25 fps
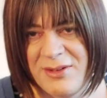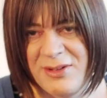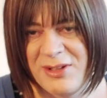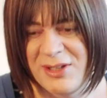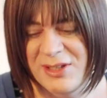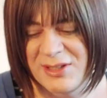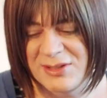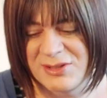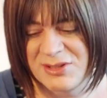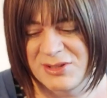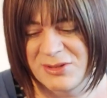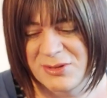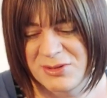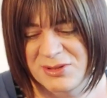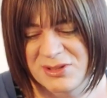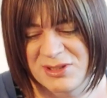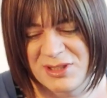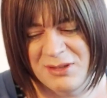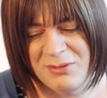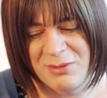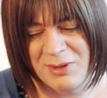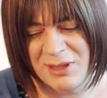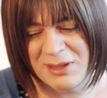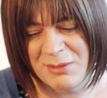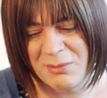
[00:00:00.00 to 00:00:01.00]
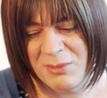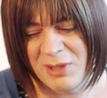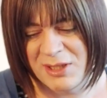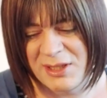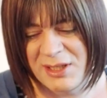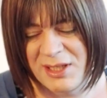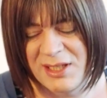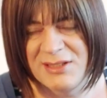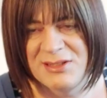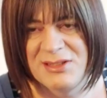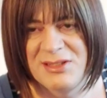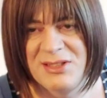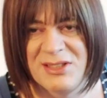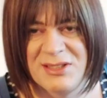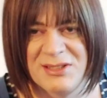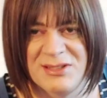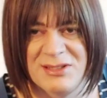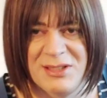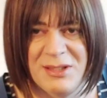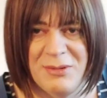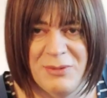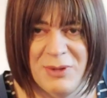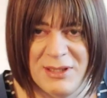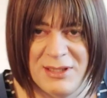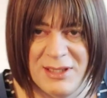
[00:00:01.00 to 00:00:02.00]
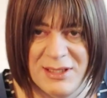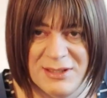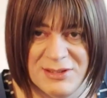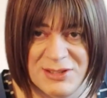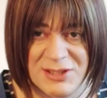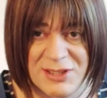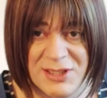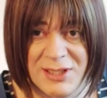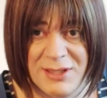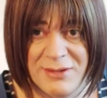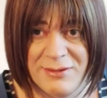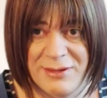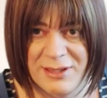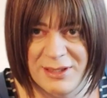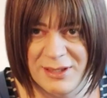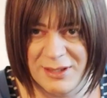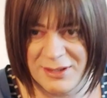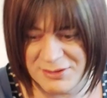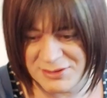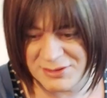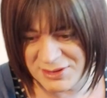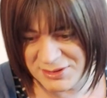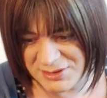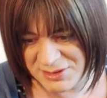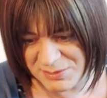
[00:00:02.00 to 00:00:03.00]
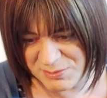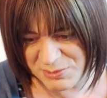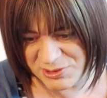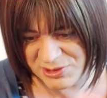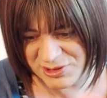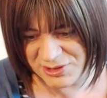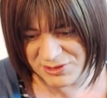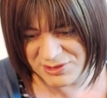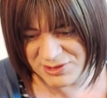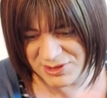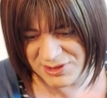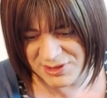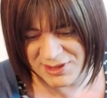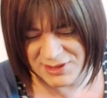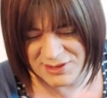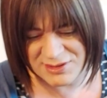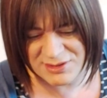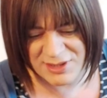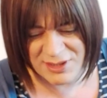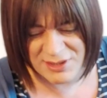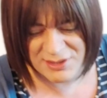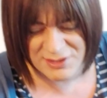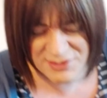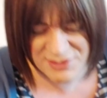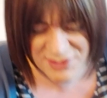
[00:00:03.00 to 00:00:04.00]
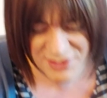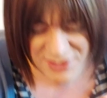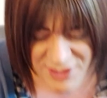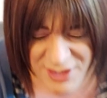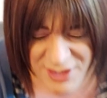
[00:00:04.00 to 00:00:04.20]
you can sort of see where the money is, and you can see where the engineering goes into producing these things.